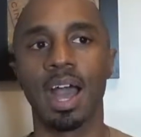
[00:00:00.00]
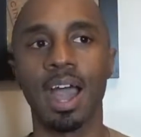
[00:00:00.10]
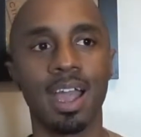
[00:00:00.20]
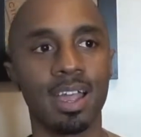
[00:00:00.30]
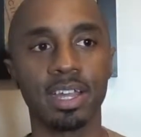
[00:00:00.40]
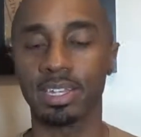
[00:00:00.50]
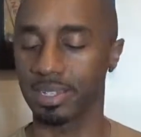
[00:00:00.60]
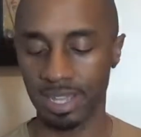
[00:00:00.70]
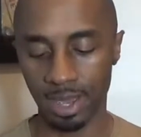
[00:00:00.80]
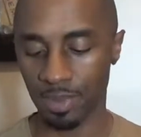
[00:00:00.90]

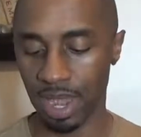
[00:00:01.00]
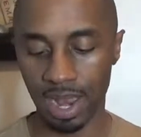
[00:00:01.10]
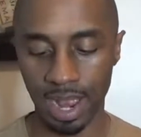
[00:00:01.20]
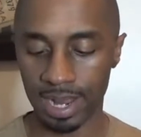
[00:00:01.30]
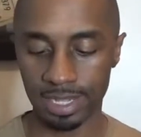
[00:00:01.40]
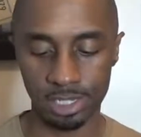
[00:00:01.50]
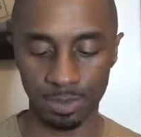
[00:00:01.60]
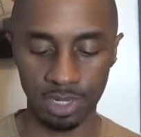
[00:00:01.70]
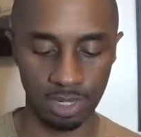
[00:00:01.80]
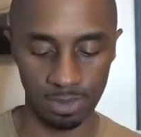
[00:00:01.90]
Yeah, man, I got so
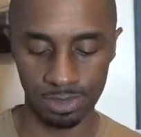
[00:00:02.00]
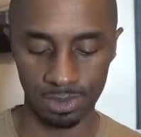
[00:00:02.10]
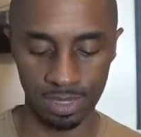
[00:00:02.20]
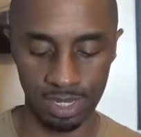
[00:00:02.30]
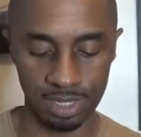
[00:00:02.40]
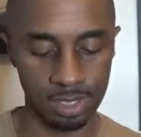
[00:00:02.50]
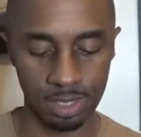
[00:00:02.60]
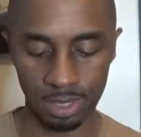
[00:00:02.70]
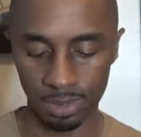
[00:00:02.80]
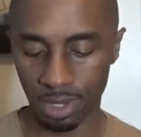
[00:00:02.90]
many notes on this.